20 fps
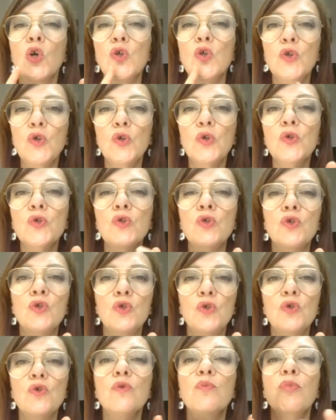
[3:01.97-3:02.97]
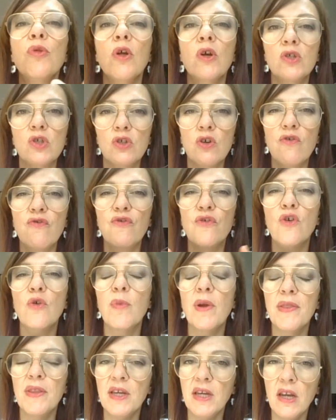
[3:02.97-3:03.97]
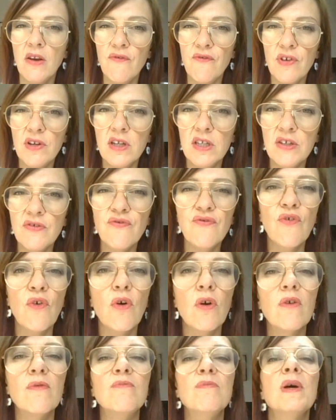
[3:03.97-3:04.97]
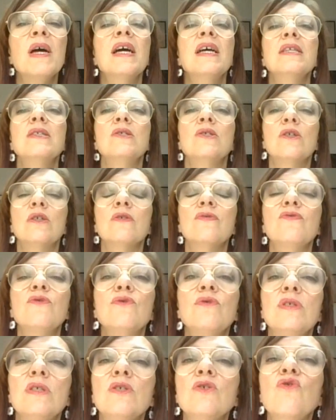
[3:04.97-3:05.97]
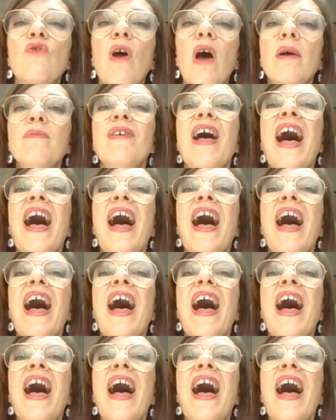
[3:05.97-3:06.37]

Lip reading: Used to plus a verb at the infinitive form serves to describe